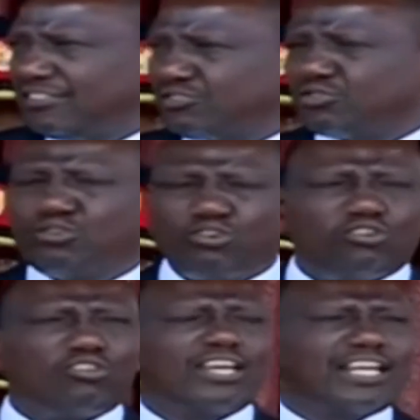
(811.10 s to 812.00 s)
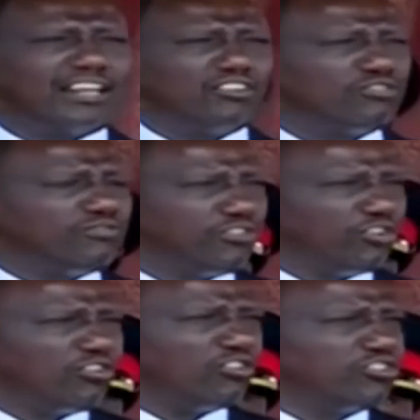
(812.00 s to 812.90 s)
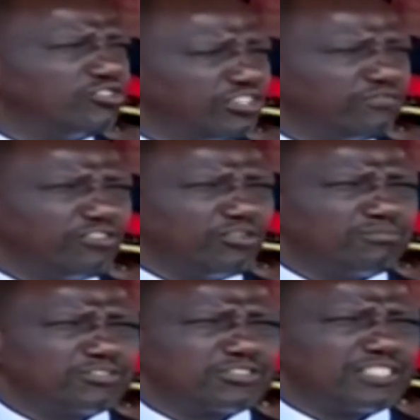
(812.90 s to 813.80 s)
to go and look for uniforms